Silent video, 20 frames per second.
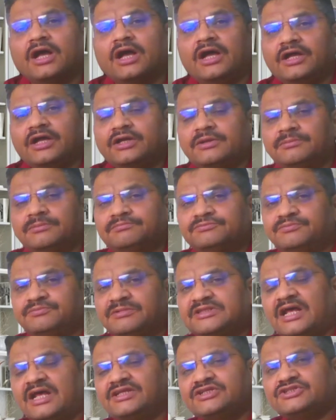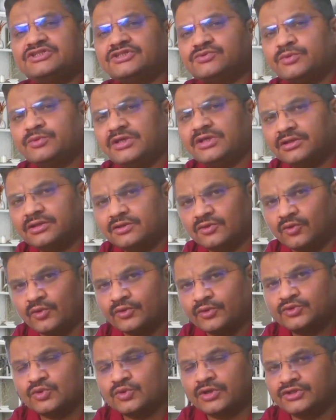Mandar, just we
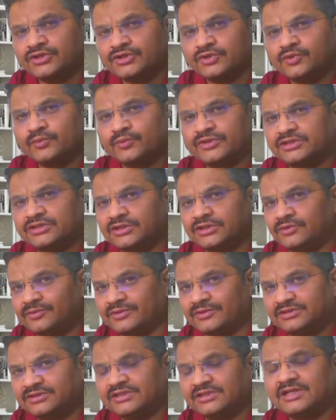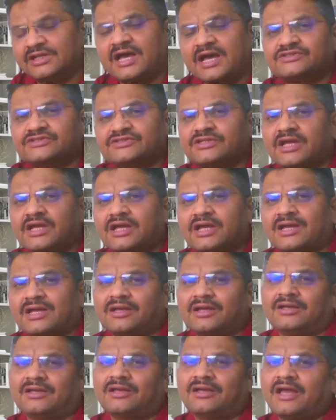going to continue with the last
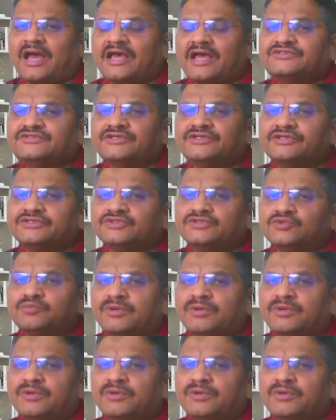answers.